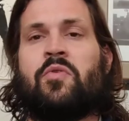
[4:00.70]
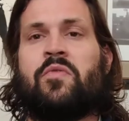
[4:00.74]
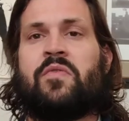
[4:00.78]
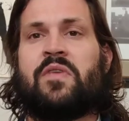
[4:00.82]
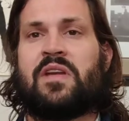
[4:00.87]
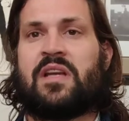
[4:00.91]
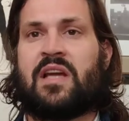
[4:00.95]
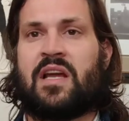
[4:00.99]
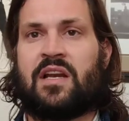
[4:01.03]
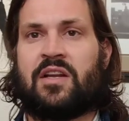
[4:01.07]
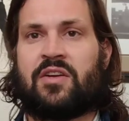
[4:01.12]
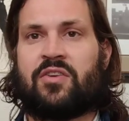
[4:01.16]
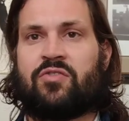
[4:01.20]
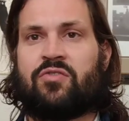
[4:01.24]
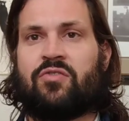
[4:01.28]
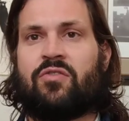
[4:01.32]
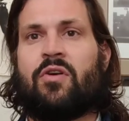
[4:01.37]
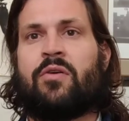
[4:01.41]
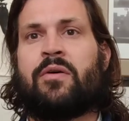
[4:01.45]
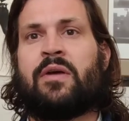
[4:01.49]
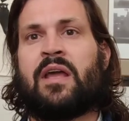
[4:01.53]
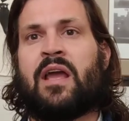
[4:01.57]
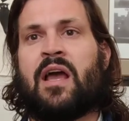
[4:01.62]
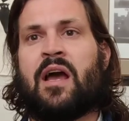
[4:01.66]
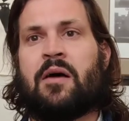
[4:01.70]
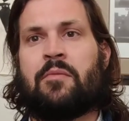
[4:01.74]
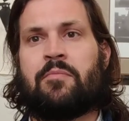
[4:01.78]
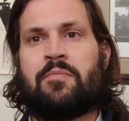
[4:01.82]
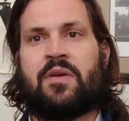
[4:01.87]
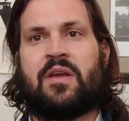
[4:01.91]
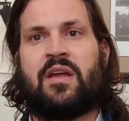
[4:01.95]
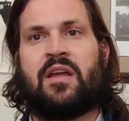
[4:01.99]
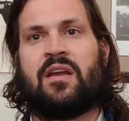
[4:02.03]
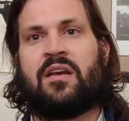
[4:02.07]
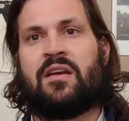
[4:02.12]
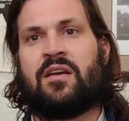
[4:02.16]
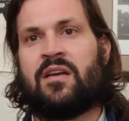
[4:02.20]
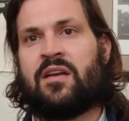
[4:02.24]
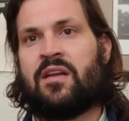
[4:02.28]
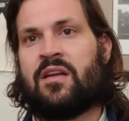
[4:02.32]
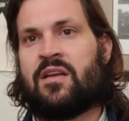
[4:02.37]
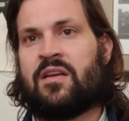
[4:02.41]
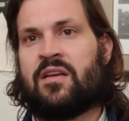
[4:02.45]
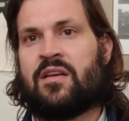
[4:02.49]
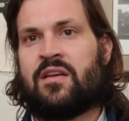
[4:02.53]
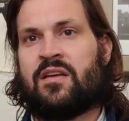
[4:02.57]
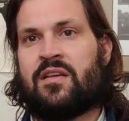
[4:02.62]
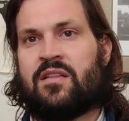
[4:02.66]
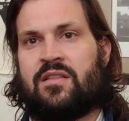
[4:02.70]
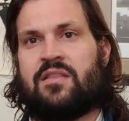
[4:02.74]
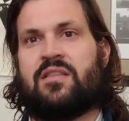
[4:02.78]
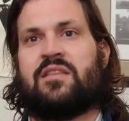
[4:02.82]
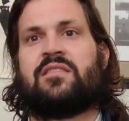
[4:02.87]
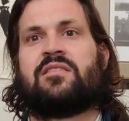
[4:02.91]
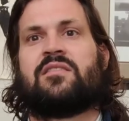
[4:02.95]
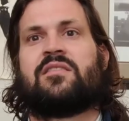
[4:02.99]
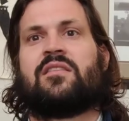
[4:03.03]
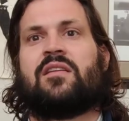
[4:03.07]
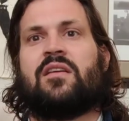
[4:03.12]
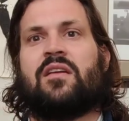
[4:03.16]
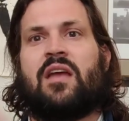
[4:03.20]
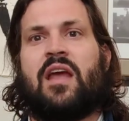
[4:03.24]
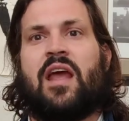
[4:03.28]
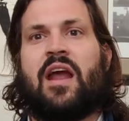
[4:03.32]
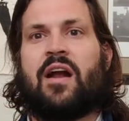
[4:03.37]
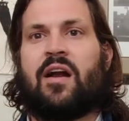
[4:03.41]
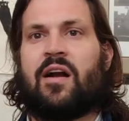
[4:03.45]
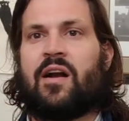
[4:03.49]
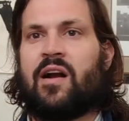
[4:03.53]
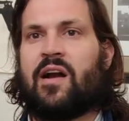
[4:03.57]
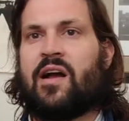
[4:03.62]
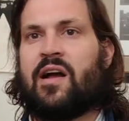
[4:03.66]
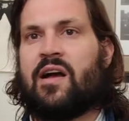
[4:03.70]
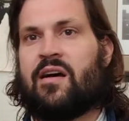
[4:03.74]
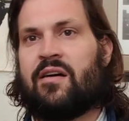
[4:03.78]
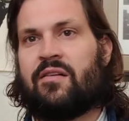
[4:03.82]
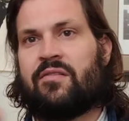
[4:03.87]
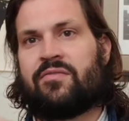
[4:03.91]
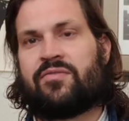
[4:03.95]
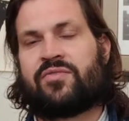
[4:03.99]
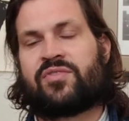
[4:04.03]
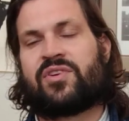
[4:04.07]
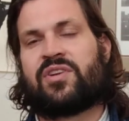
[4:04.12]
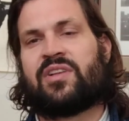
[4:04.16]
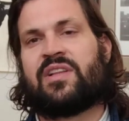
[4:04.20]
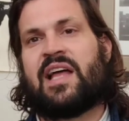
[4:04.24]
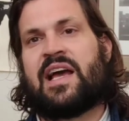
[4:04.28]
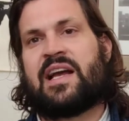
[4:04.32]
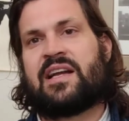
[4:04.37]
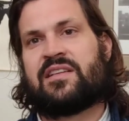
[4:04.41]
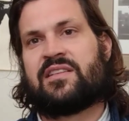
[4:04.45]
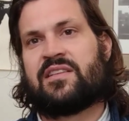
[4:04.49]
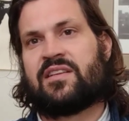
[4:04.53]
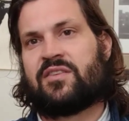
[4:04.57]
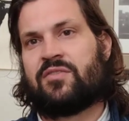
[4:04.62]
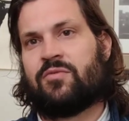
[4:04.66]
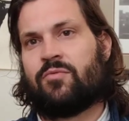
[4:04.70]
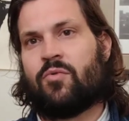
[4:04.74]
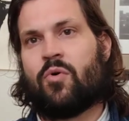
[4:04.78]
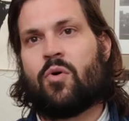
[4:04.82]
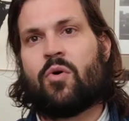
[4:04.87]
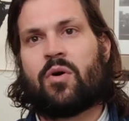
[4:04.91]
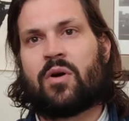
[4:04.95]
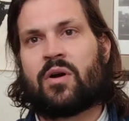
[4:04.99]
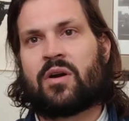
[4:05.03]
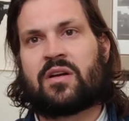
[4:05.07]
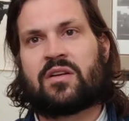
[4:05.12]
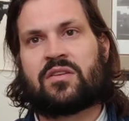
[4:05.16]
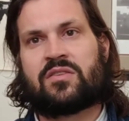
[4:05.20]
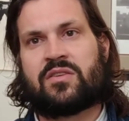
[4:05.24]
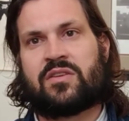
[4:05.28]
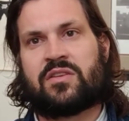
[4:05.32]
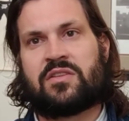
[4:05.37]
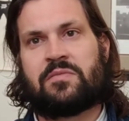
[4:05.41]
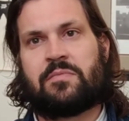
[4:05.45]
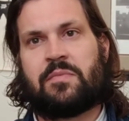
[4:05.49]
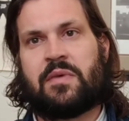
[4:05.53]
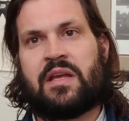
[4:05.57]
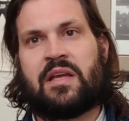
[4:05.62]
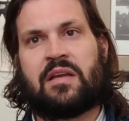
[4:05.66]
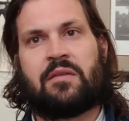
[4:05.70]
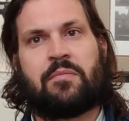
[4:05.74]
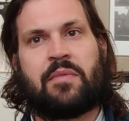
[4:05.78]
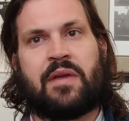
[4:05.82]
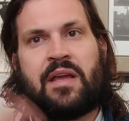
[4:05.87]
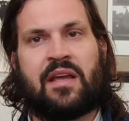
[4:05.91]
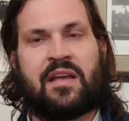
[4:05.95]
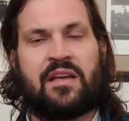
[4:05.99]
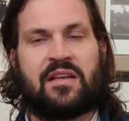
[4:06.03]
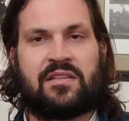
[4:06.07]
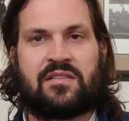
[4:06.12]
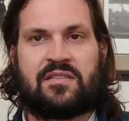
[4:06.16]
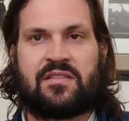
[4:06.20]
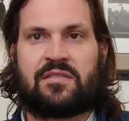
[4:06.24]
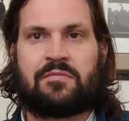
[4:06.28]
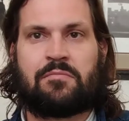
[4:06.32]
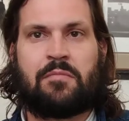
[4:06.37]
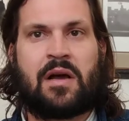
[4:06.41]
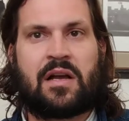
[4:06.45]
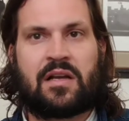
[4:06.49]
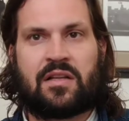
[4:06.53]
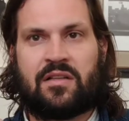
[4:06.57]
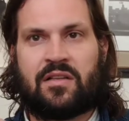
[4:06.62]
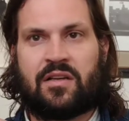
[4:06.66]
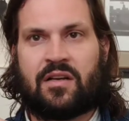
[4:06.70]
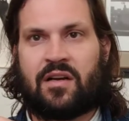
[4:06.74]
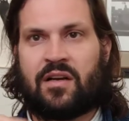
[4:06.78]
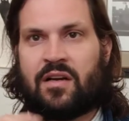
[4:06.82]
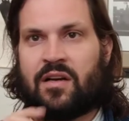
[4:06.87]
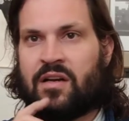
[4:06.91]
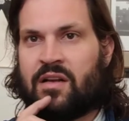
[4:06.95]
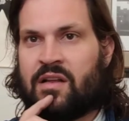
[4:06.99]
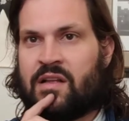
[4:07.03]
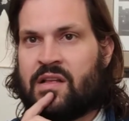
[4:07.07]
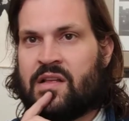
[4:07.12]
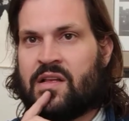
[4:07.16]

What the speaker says: movie, kind of growing up in this era of galactic war, so to speak, being a smuggler,